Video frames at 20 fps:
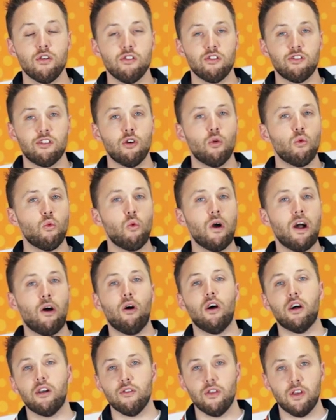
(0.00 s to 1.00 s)
You're still
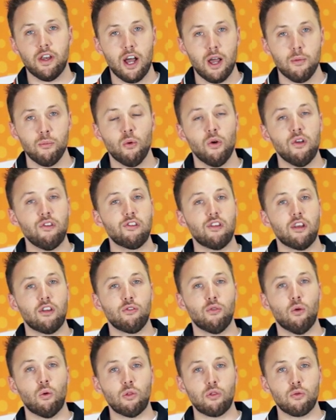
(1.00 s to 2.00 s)
well under the
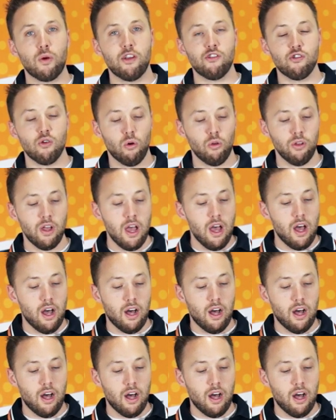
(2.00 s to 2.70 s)
9.6 volt threshold.